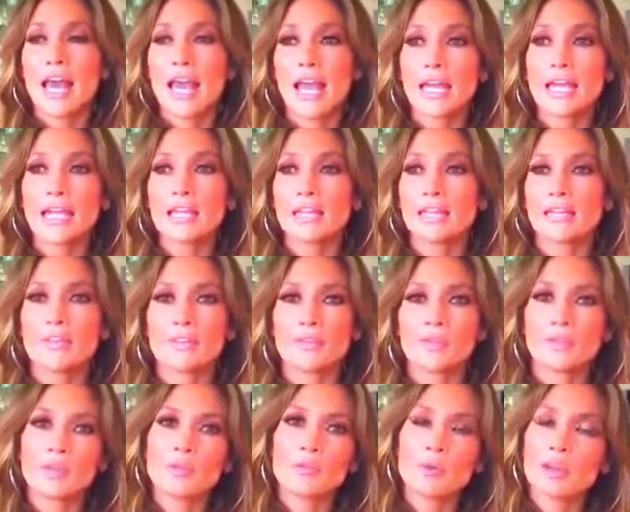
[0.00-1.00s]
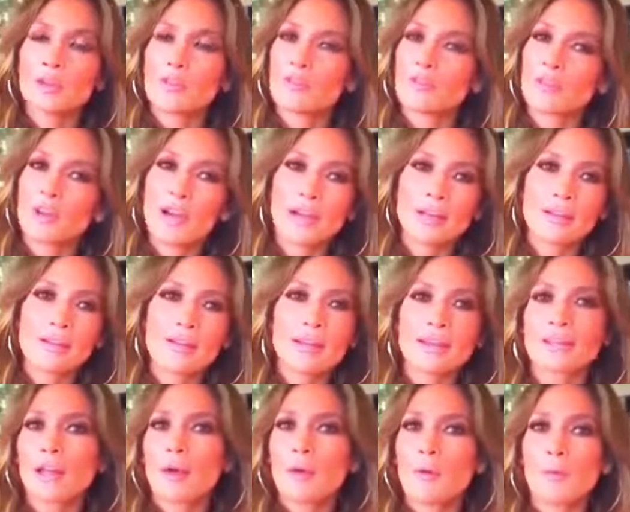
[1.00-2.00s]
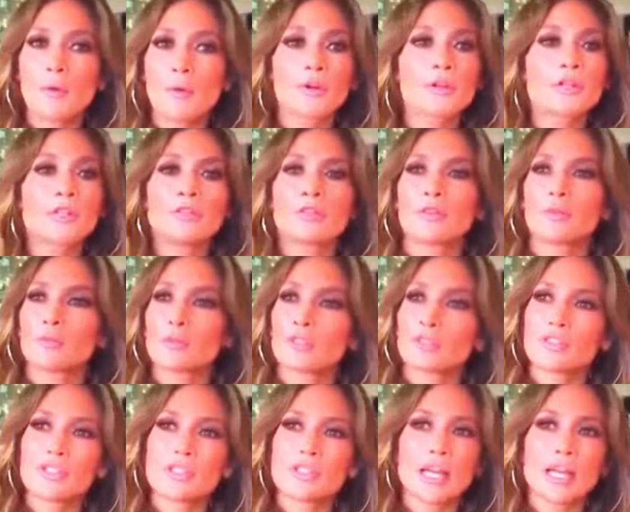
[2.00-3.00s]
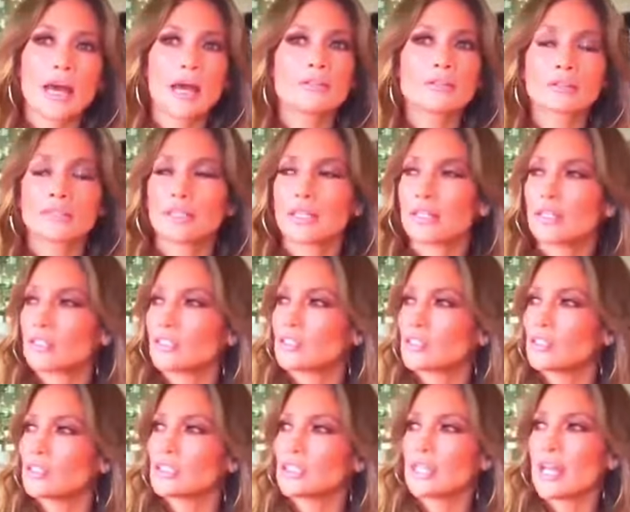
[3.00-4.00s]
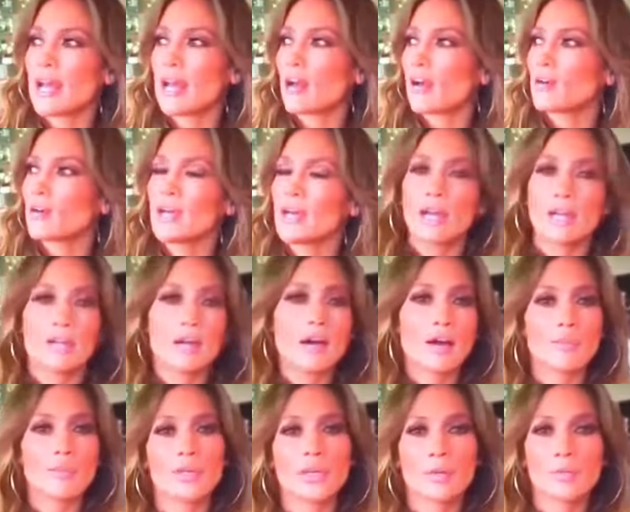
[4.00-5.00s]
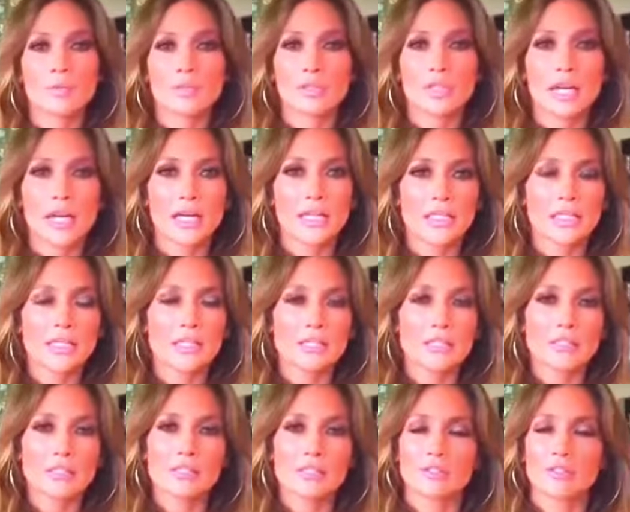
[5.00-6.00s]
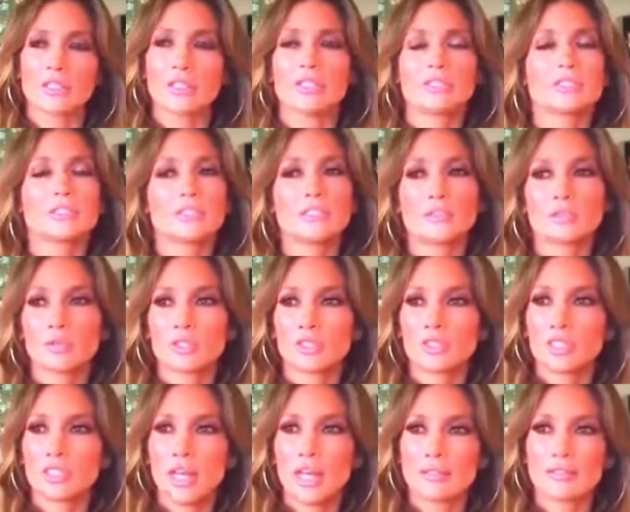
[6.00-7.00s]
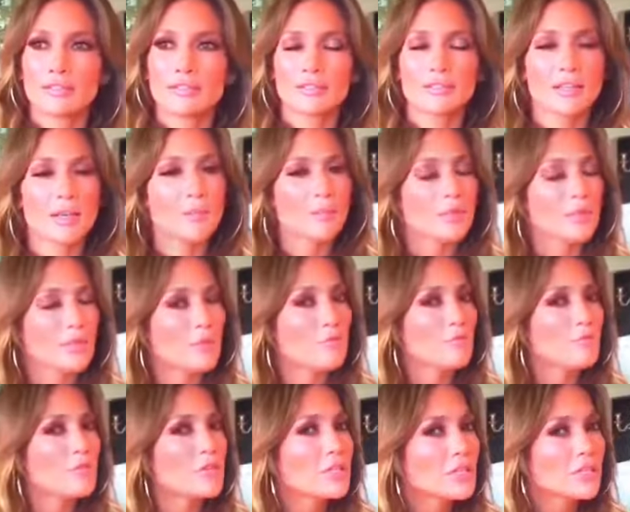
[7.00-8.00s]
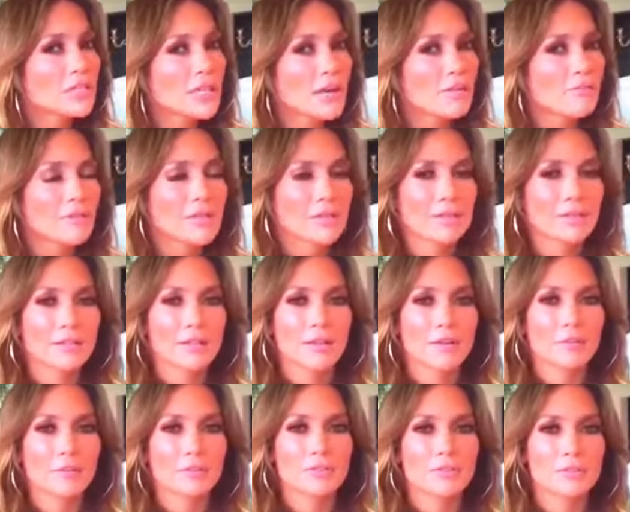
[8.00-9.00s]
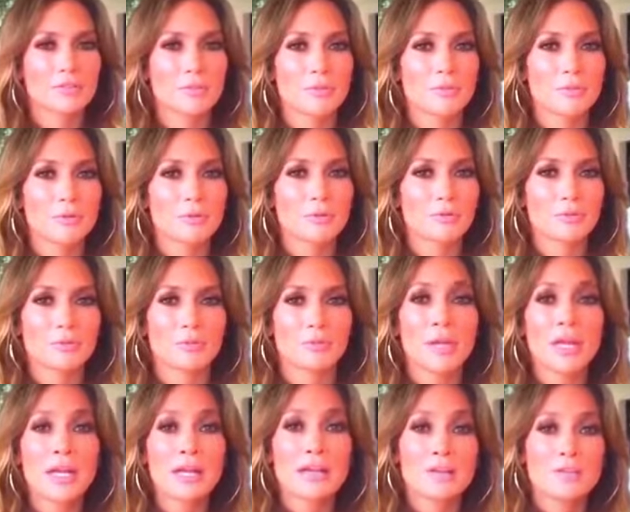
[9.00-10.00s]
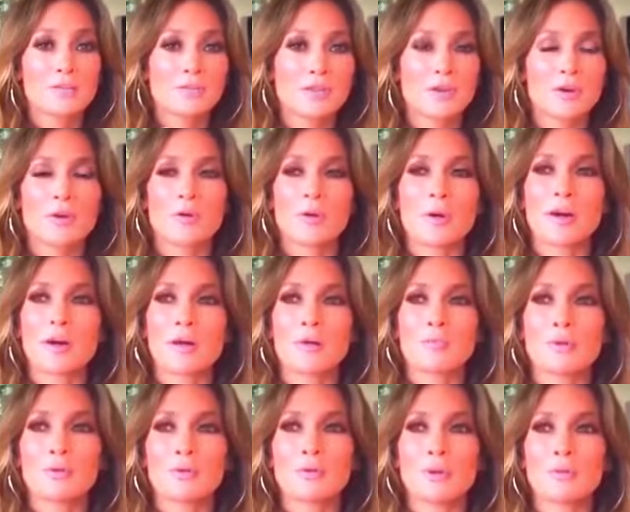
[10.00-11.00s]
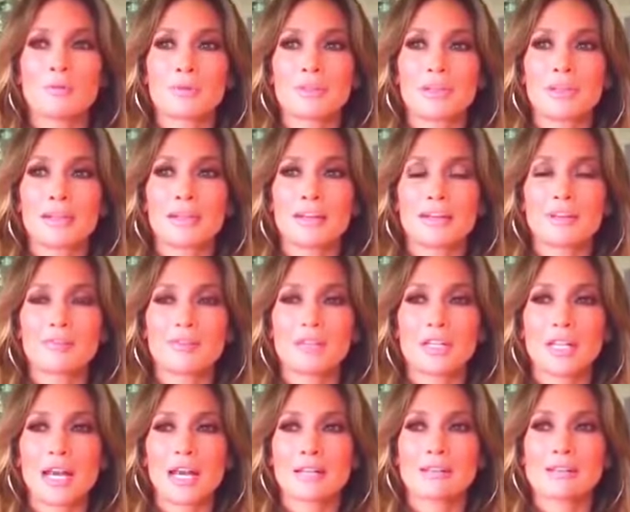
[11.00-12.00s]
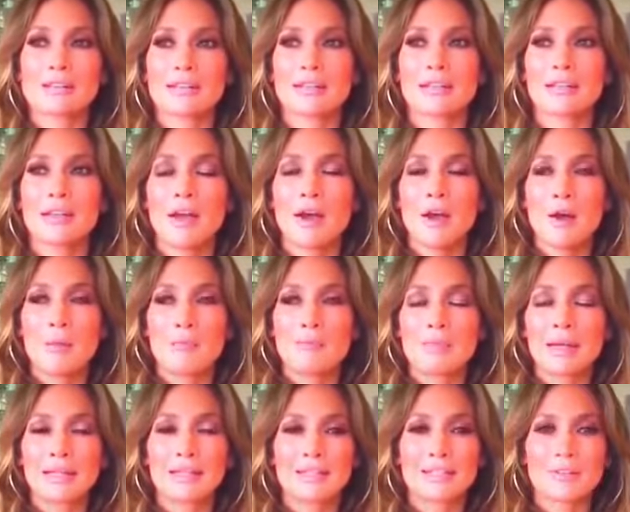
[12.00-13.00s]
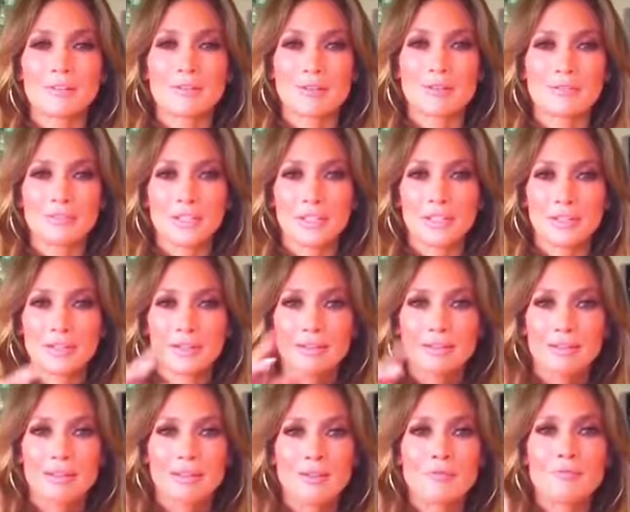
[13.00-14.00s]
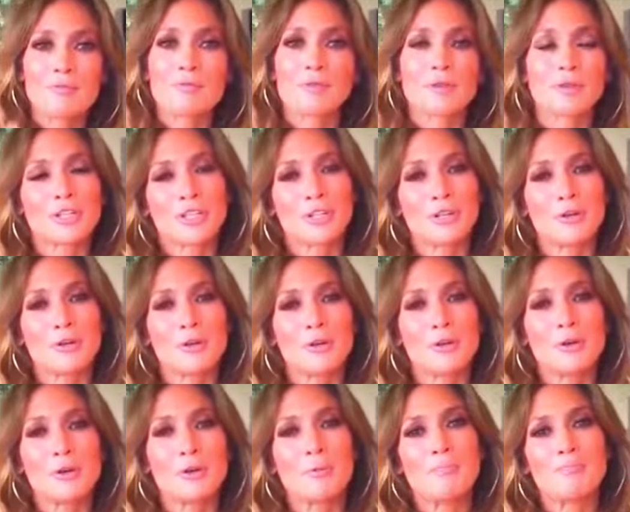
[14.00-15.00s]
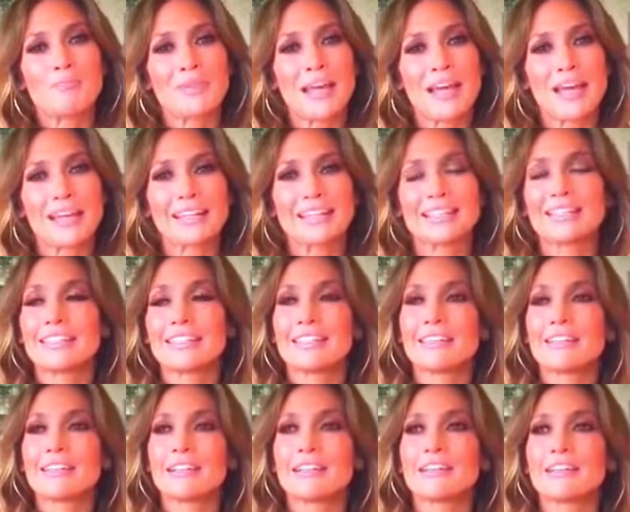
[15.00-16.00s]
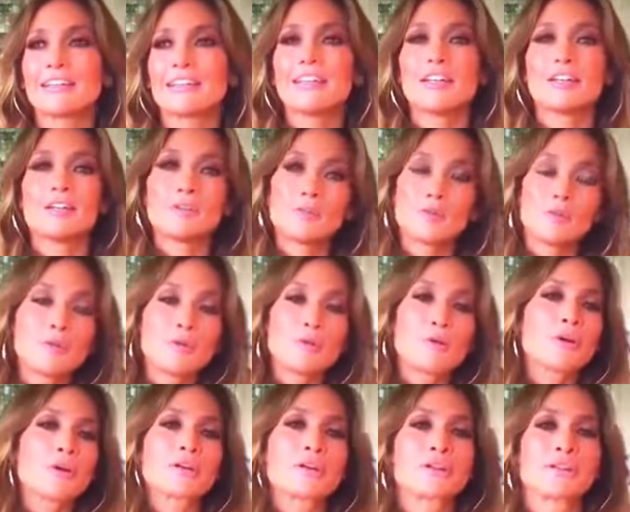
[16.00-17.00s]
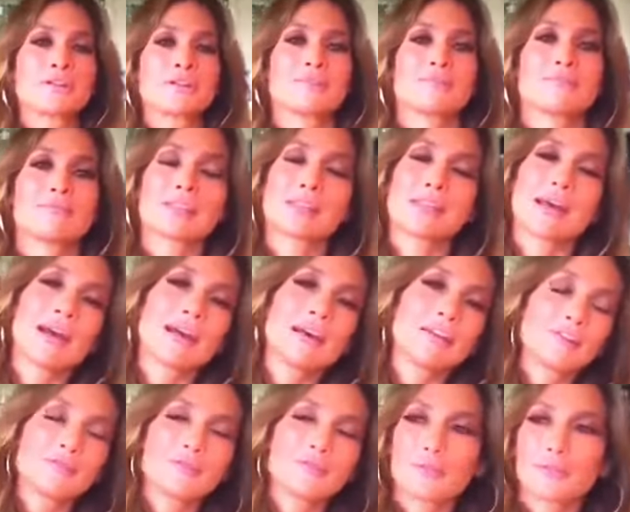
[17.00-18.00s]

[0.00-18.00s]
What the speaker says: 80s, we went for kind of like that working girl, where she's out there, she's now coming up with the ideas, they're listening to what she has to say, but they're really not ready to let her into the boardroom. So we went with that kind of classic Melanie Griffith kind of working girl idea, New York style, of